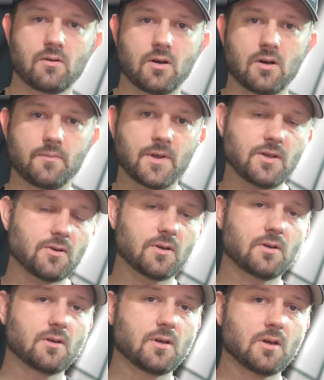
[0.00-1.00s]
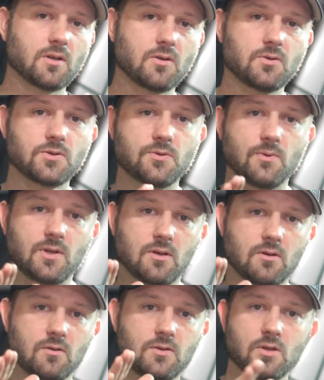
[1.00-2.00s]
that you can use when
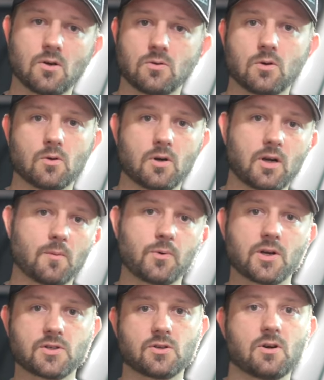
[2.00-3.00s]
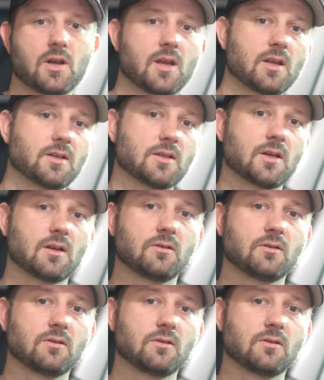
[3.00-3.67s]
you to go lower air pressure and